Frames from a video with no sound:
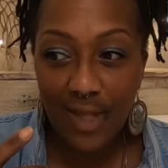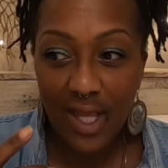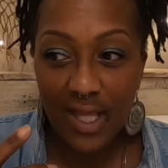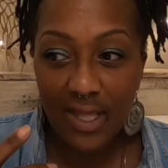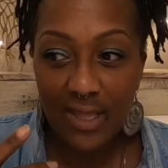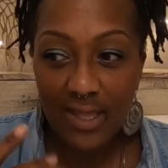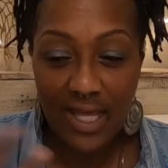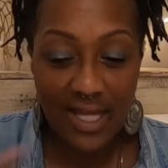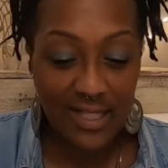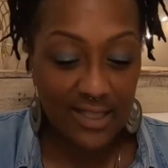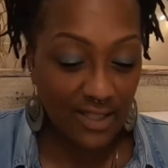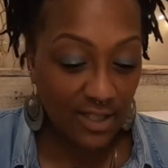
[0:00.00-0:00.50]

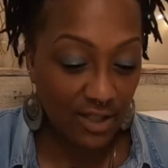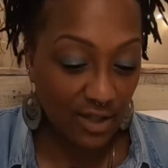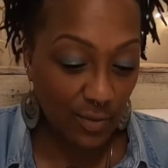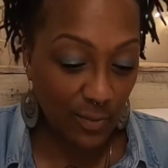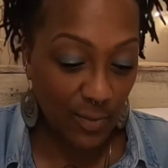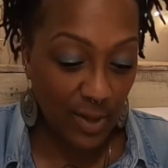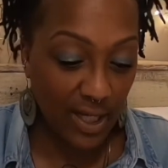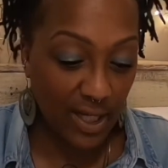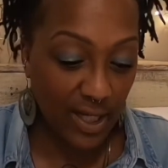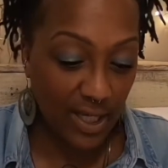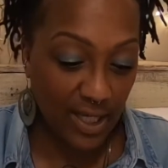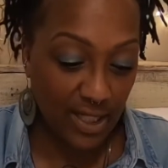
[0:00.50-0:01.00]
that's a good
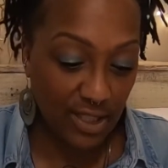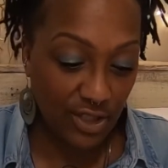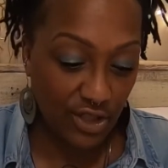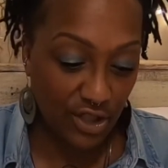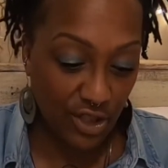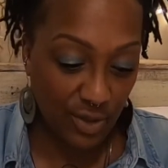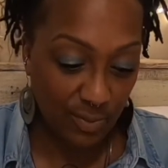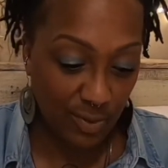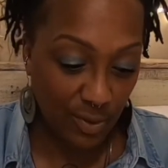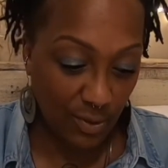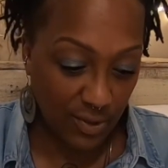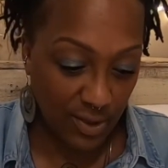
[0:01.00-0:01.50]
way to get
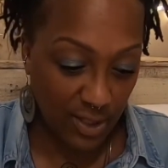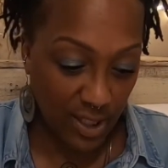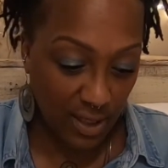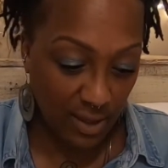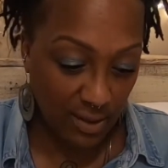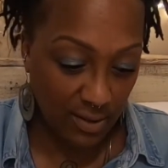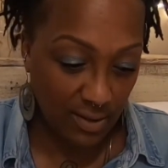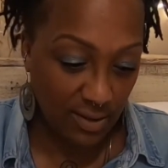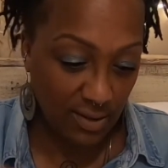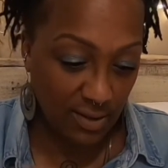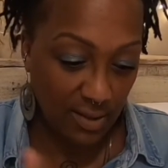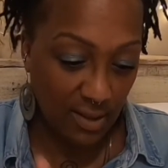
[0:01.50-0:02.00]
cheap
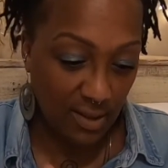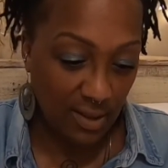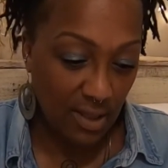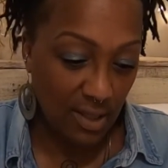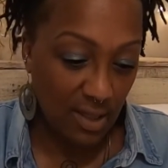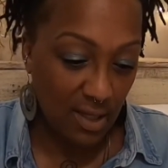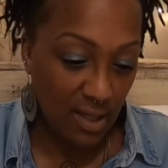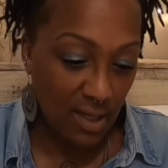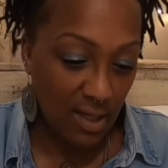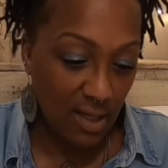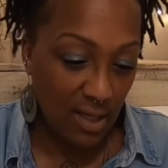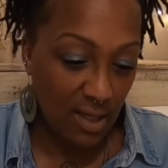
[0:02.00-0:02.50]
hotels.
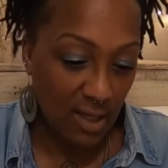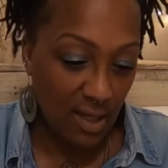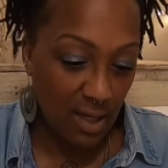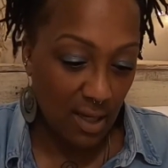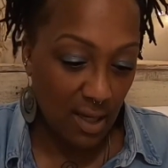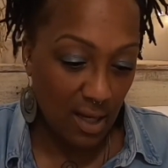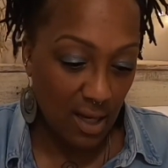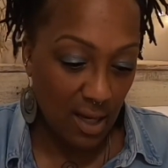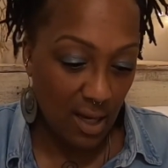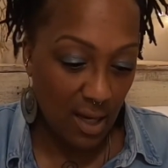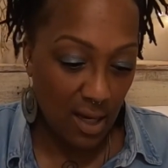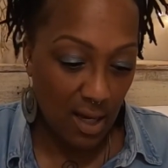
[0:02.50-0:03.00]

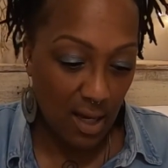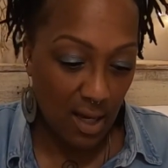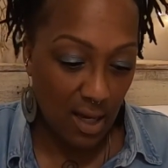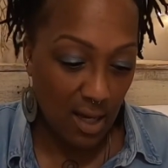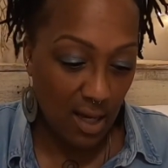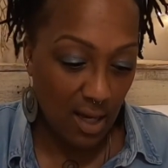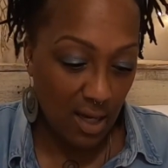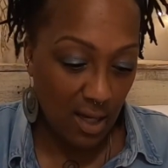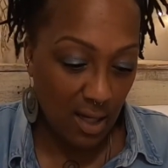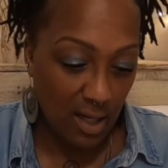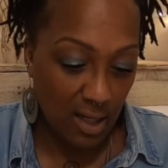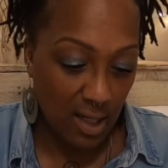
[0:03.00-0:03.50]

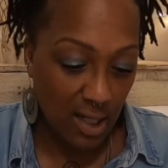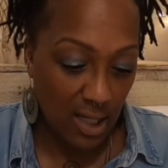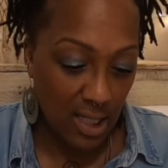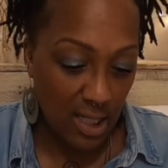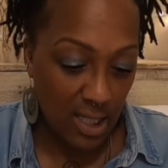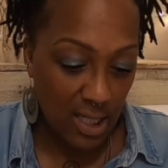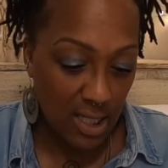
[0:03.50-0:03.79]
The